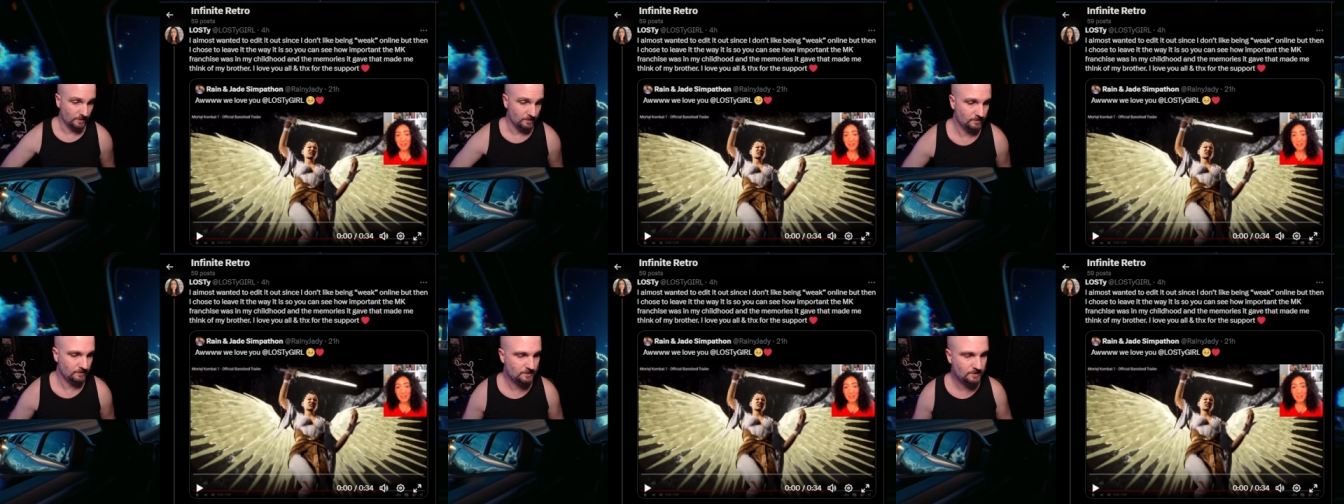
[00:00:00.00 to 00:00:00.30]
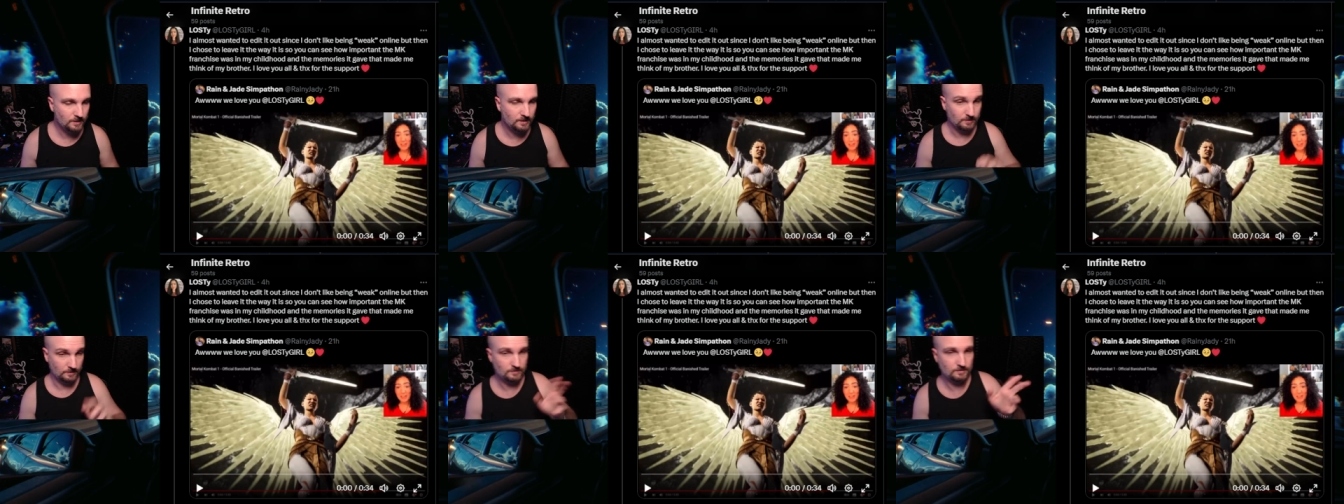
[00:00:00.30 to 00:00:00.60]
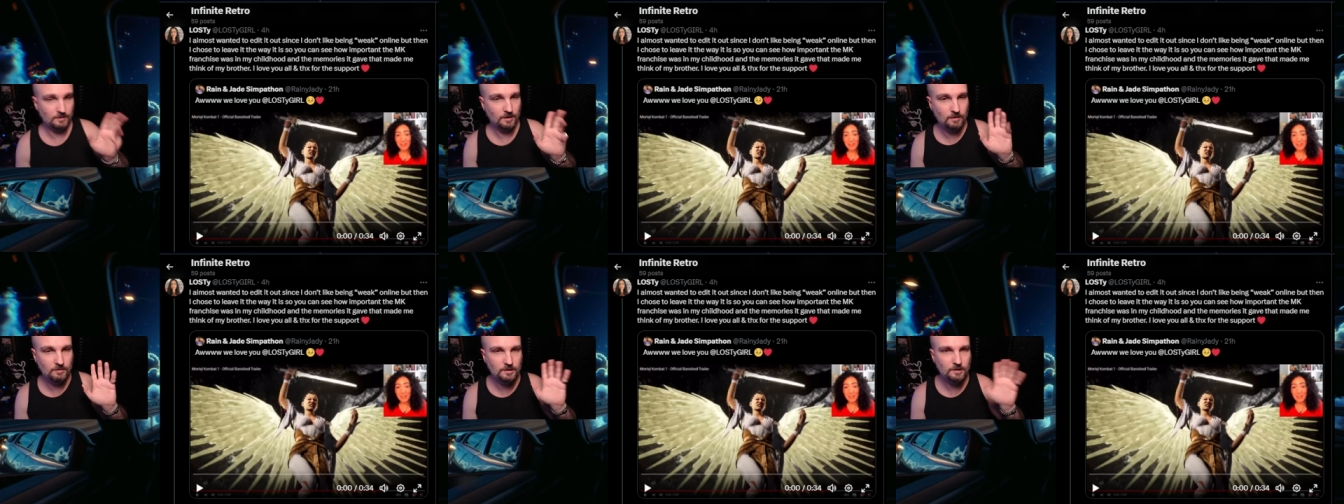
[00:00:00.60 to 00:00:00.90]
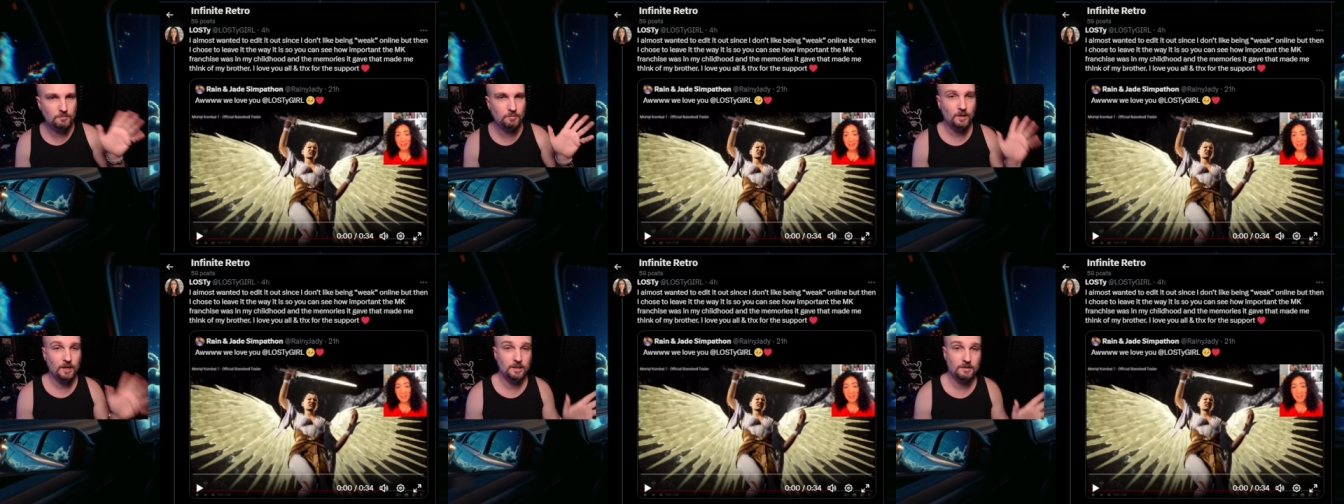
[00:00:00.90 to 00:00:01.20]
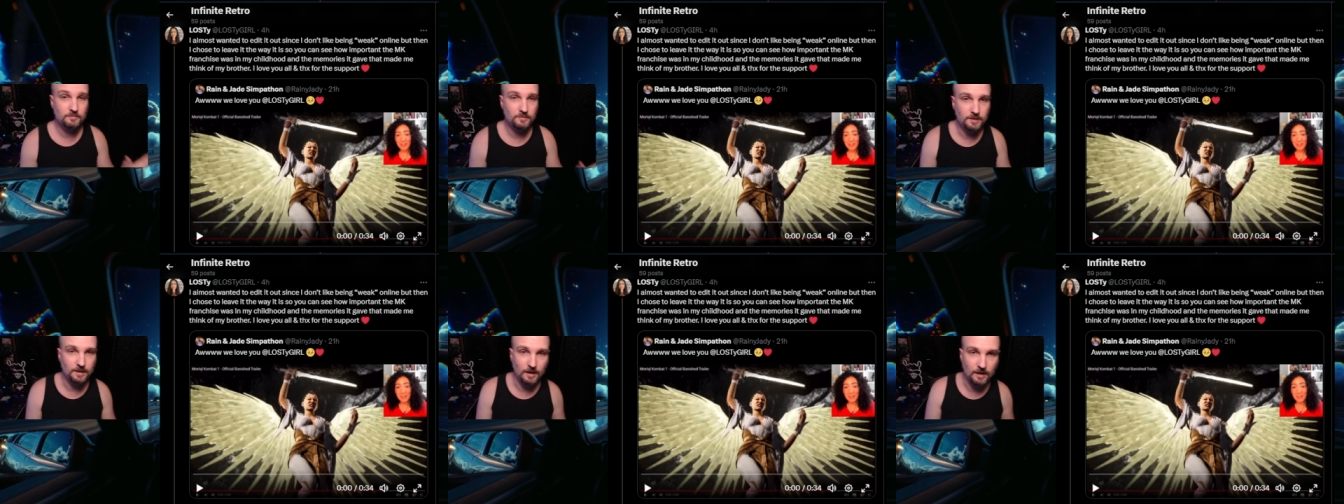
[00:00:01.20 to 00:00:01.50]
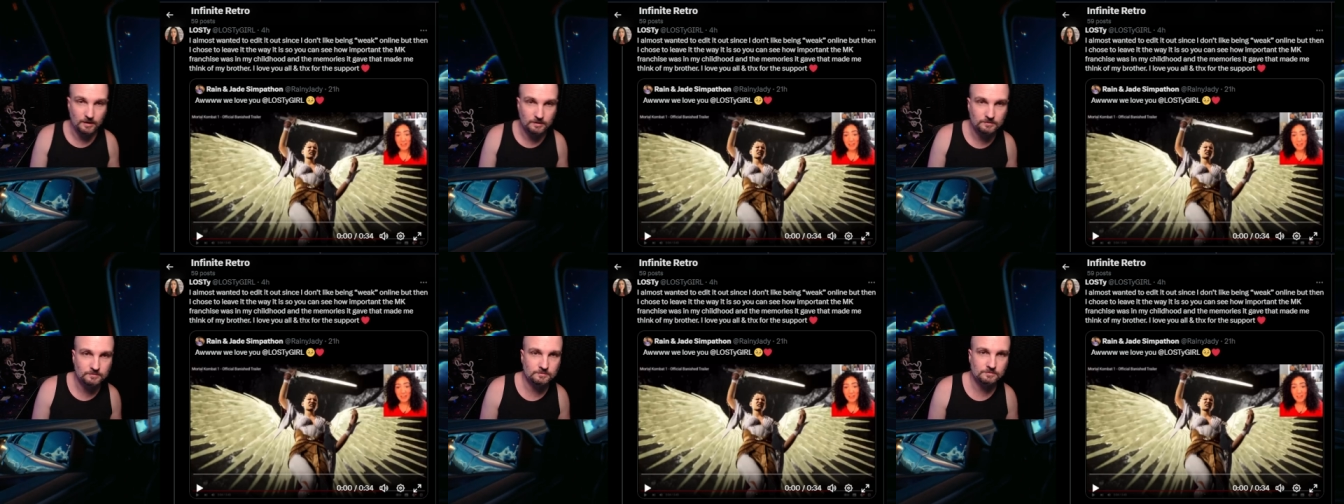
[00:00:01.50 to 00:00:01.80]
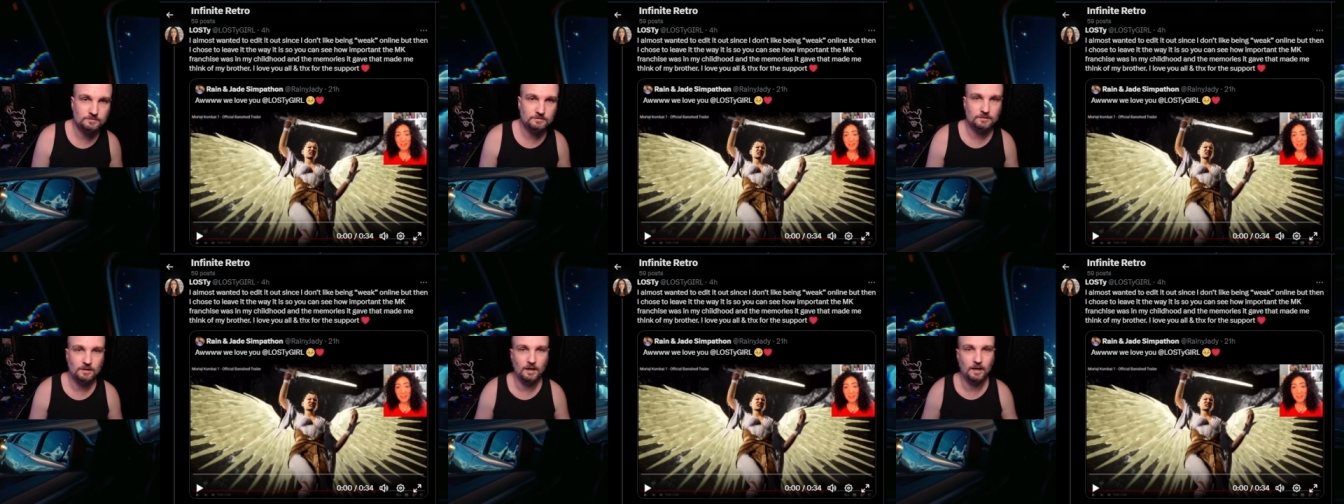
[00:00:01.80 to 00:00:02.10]
So, I'm going to play the video,
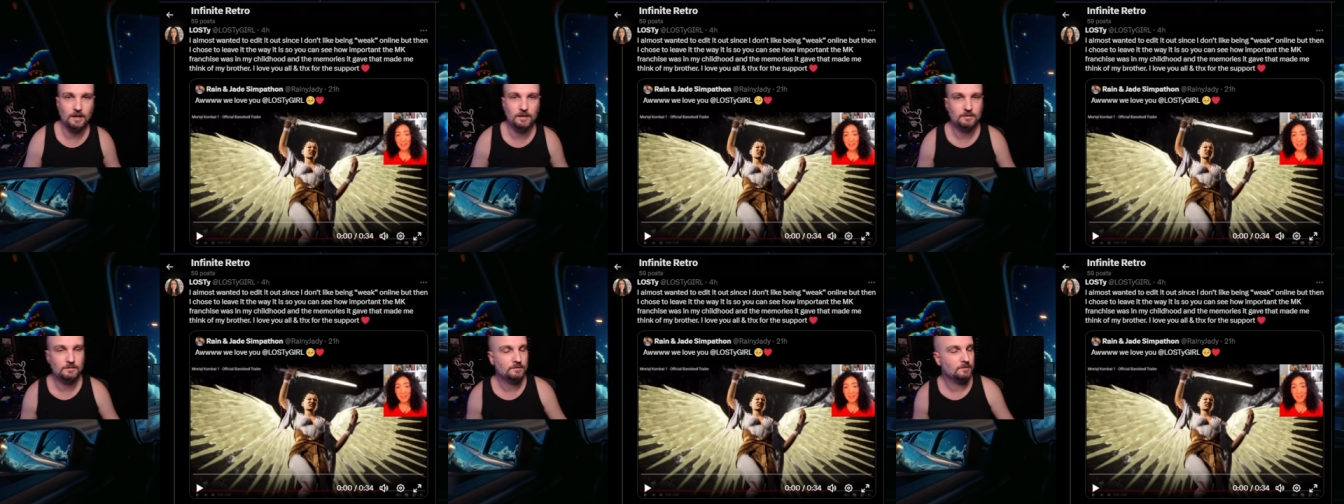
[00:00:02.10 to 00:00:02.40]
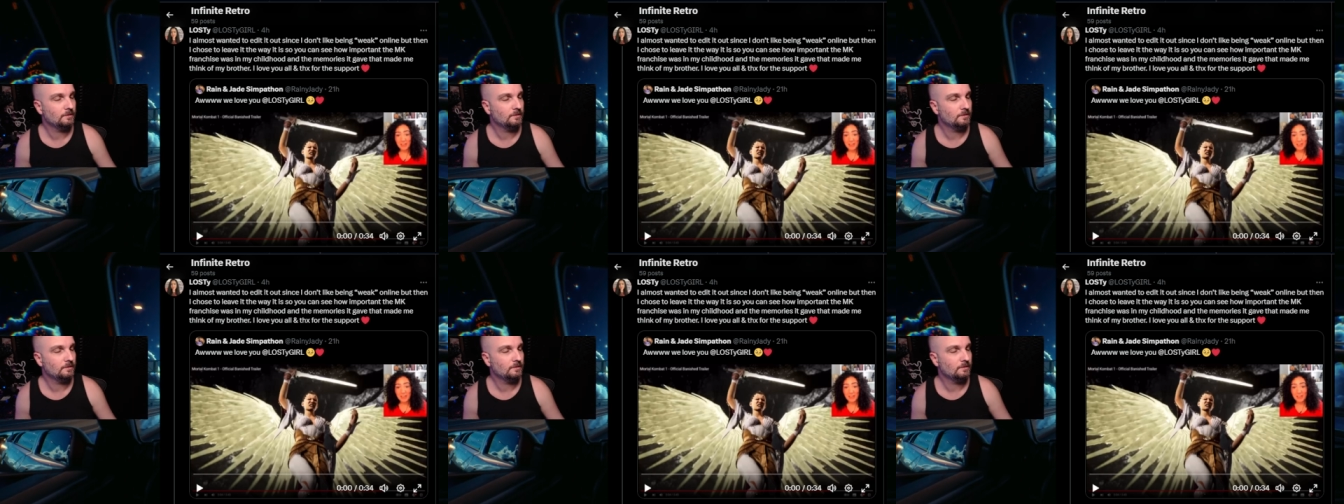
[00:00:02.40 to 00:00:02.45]
right?